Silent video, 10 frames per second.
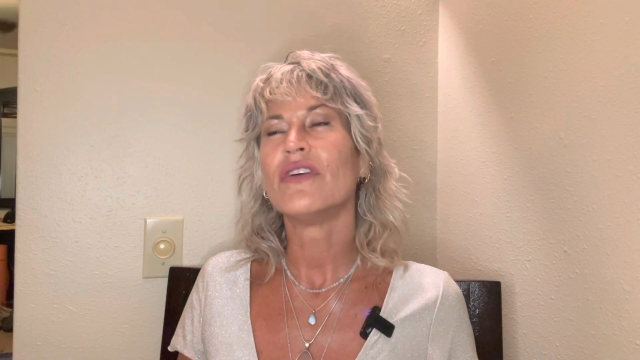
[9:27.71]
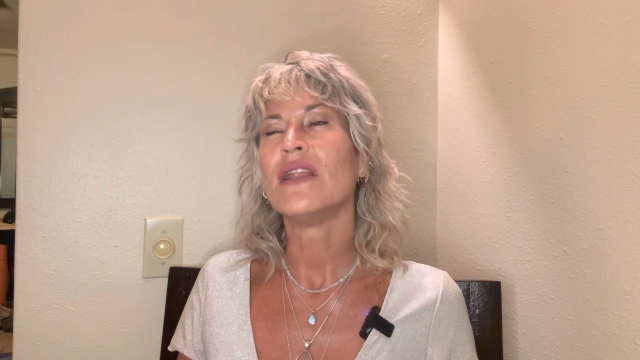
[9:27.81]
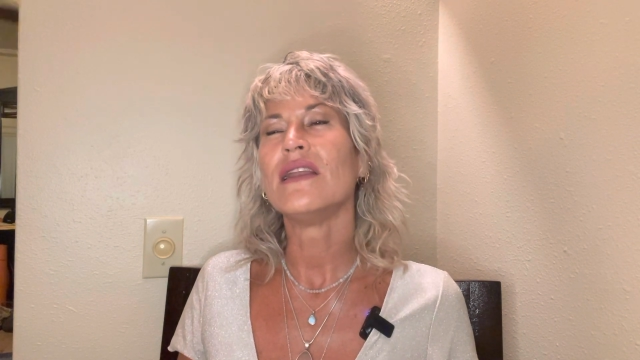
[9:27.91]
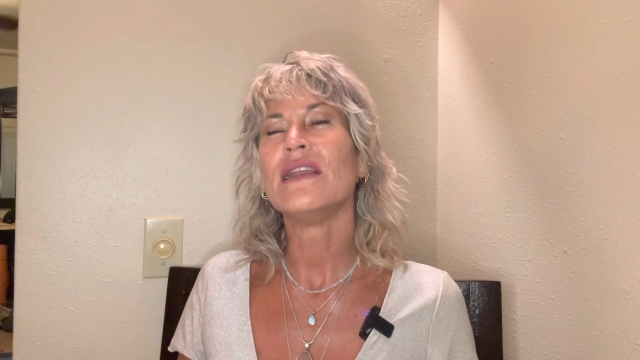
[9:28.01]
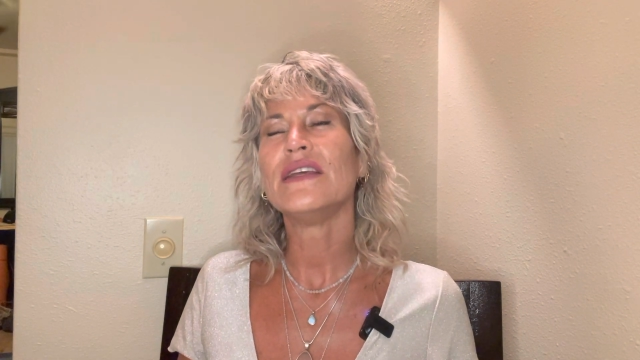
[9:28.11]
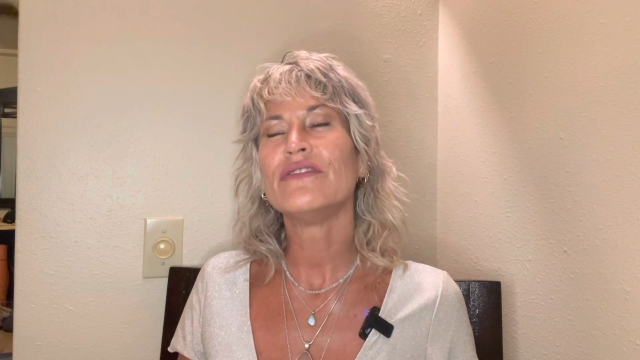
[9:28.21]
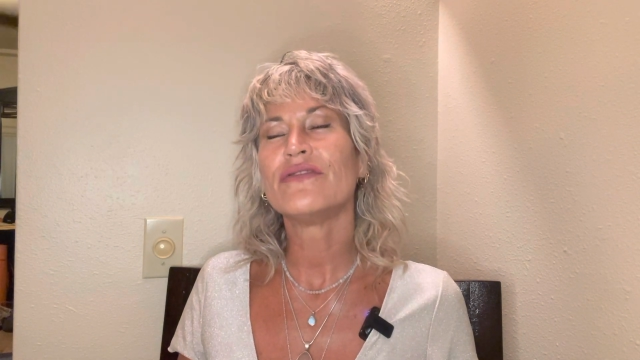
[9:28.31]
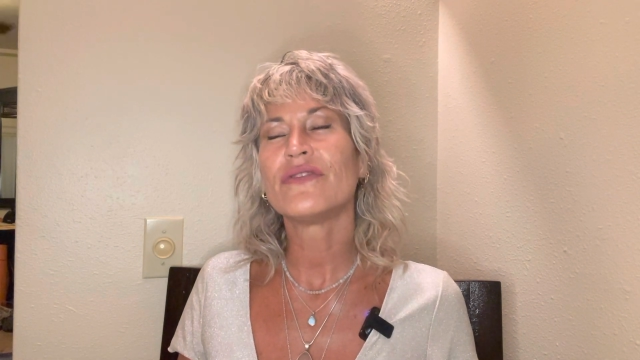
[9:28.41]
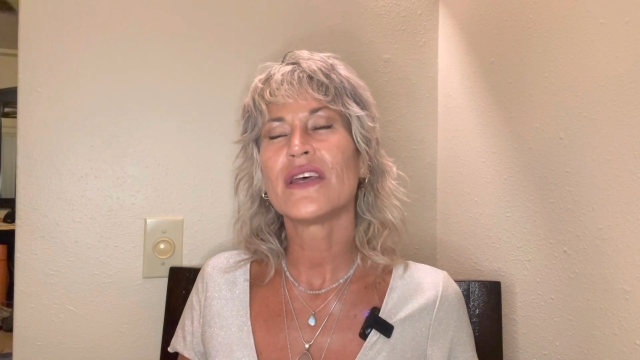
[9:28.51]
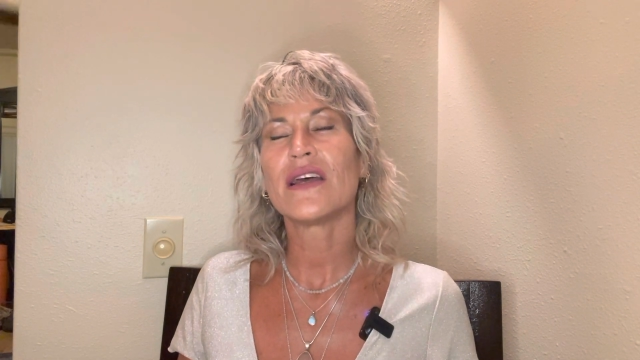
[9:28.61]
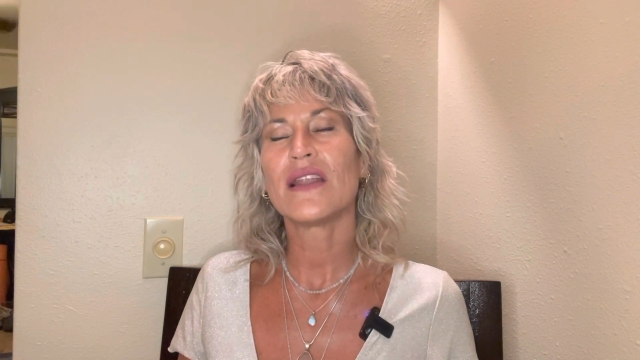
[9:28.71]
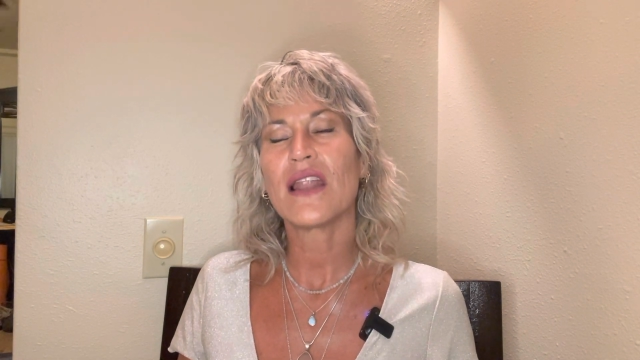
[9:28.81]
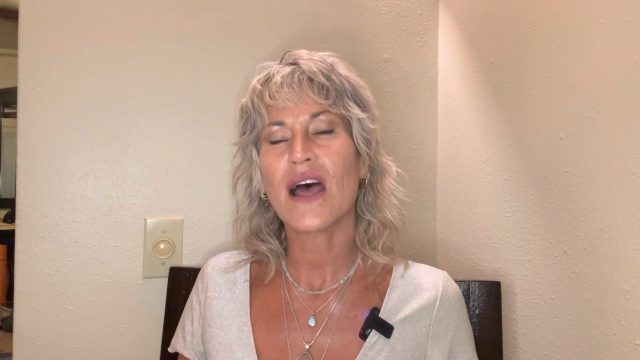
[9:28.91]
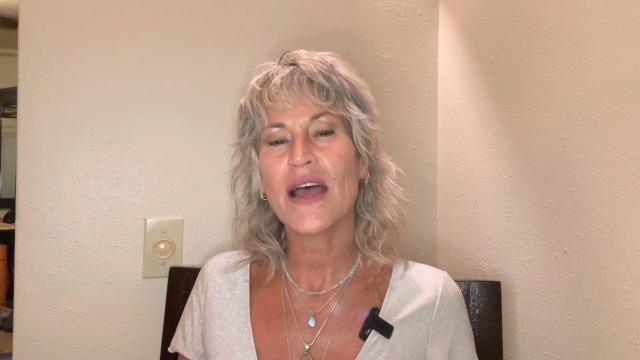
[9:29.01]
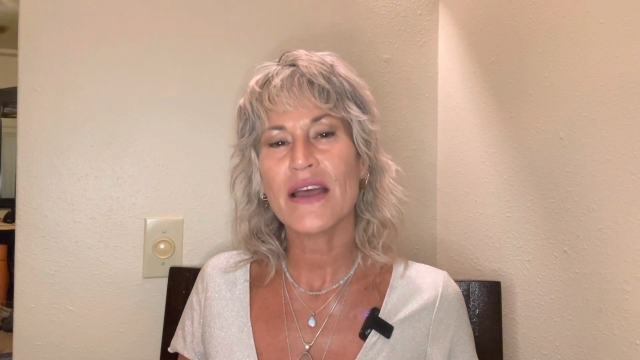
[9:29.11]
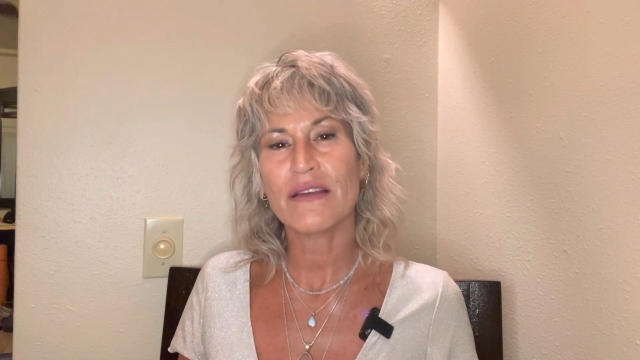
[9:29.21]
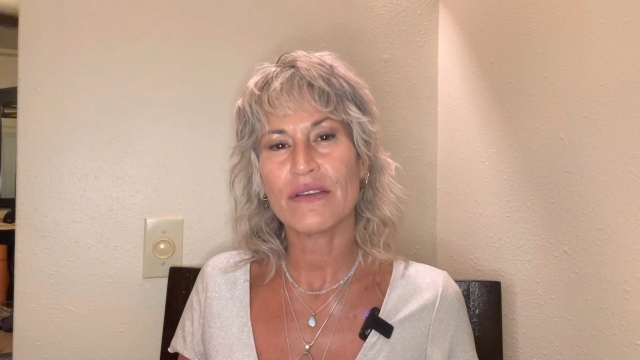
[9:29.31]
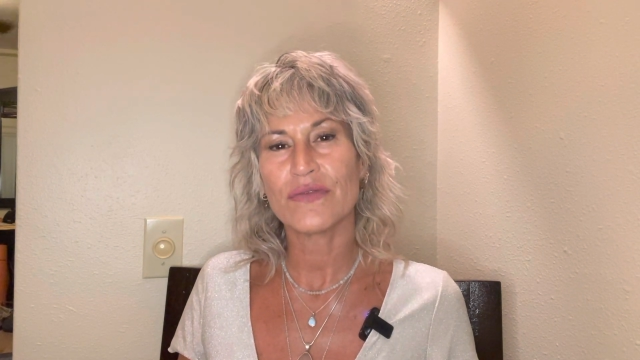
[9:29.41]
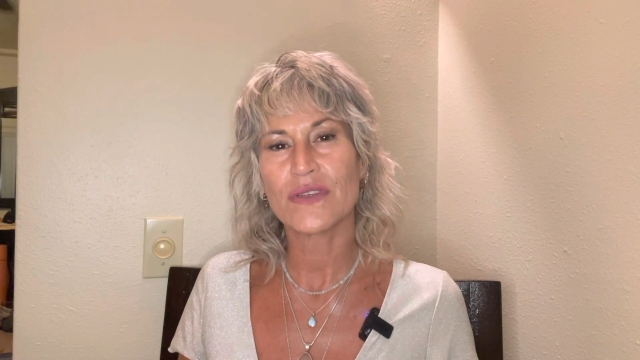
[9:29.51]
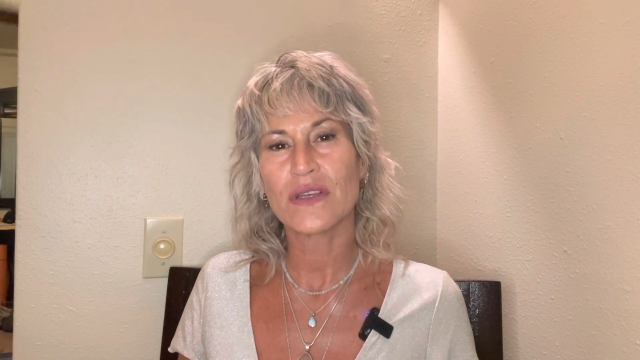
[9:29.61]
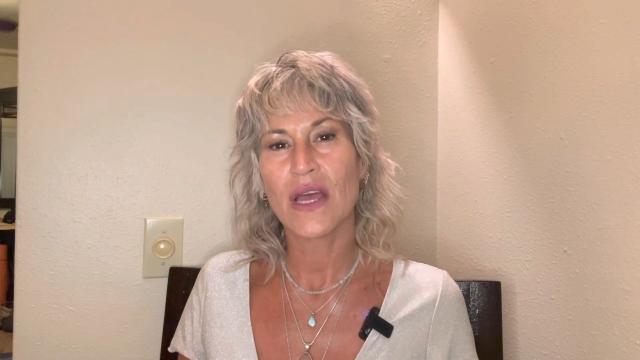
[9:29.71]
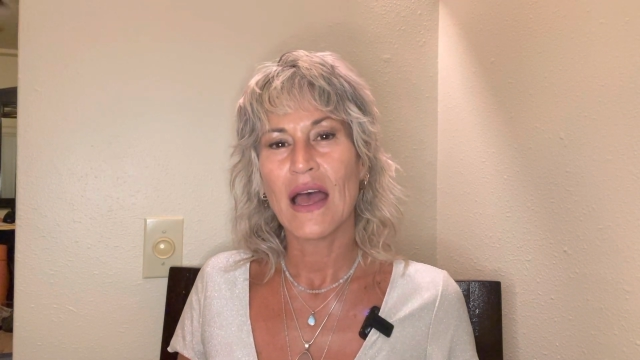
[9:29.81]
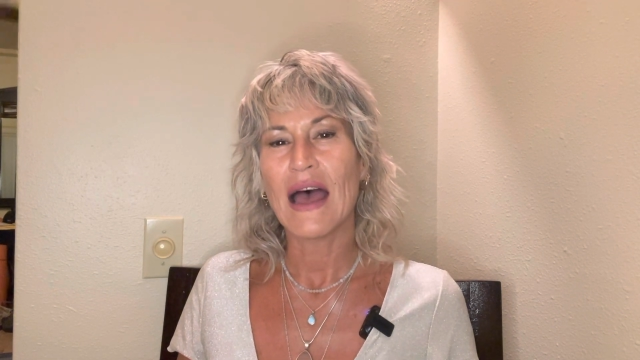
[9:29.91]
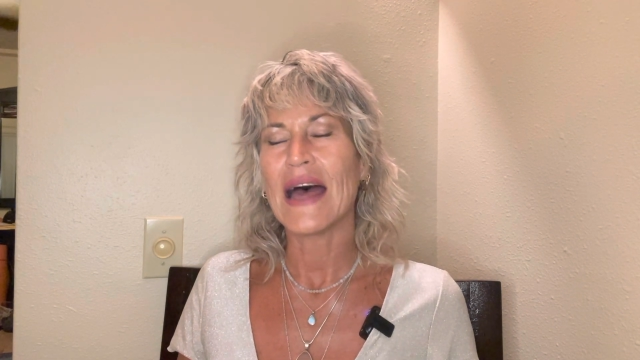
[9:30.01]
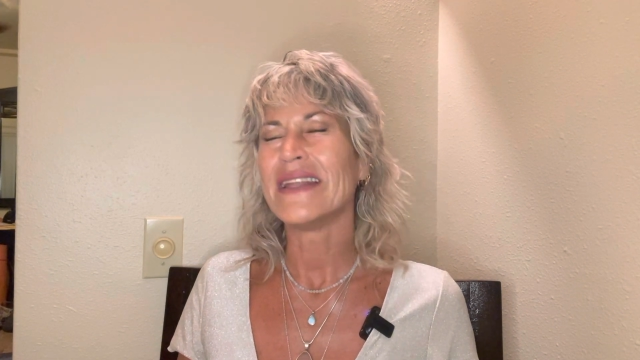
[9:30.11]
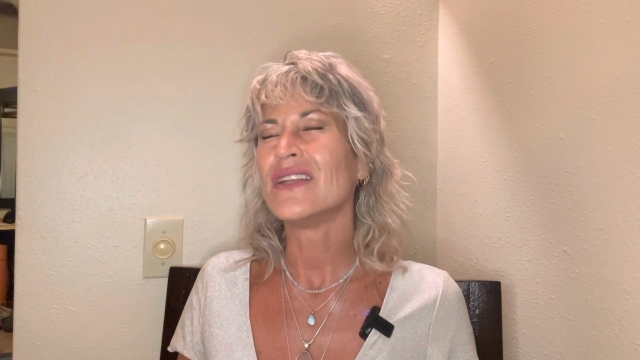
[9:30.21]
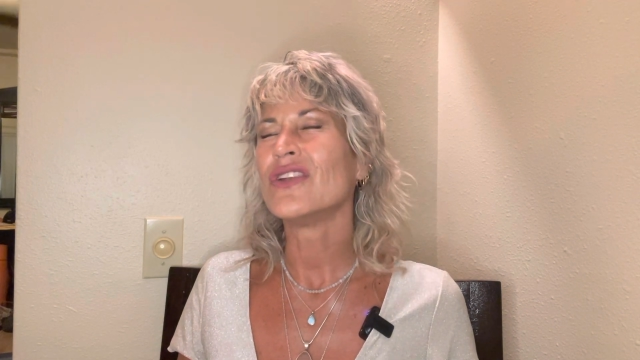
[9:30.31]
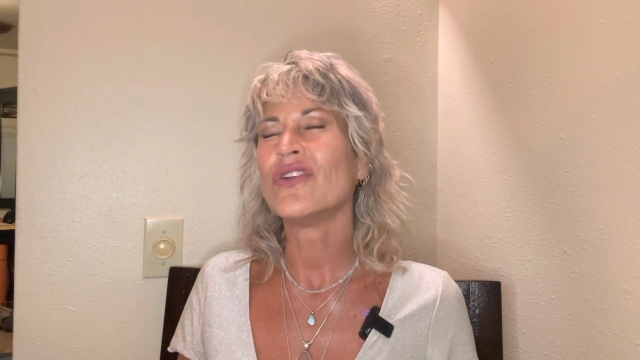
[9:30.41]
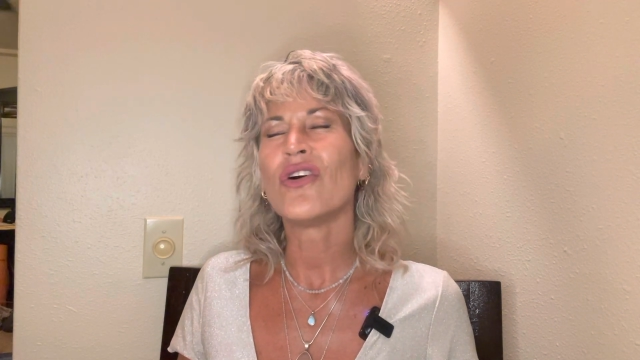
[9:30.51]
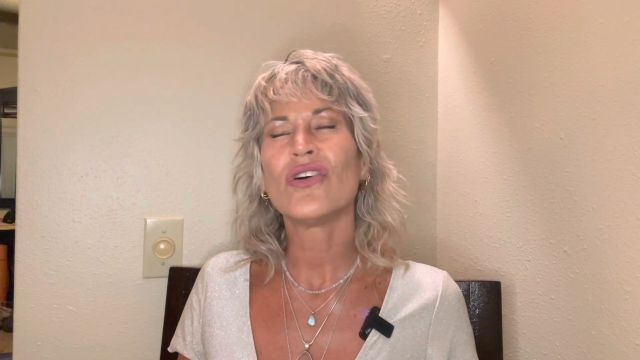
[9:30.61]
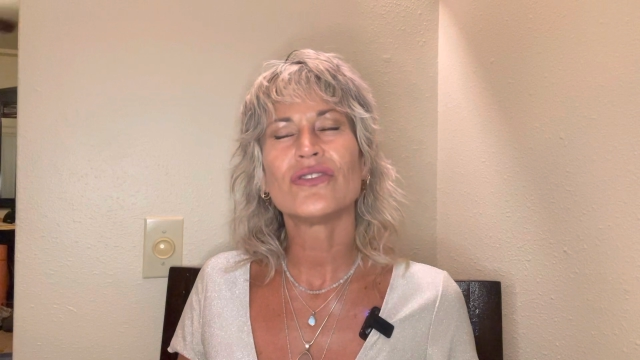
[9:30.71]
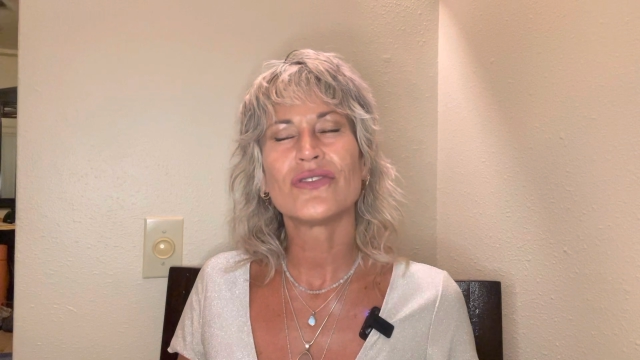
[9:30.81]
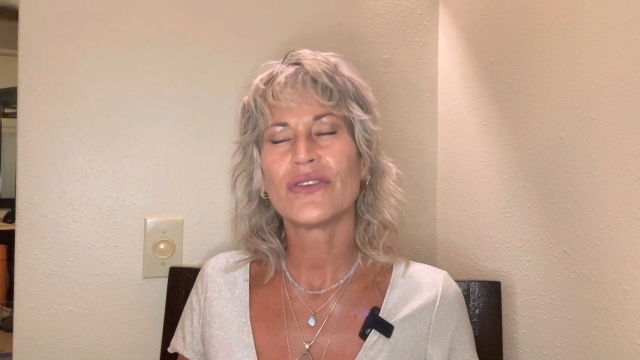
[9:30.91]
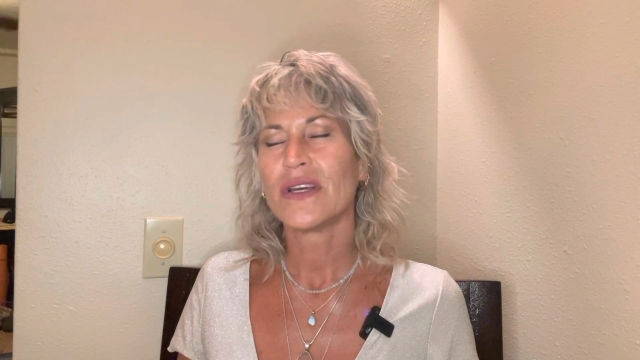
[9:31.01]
lived their lives and not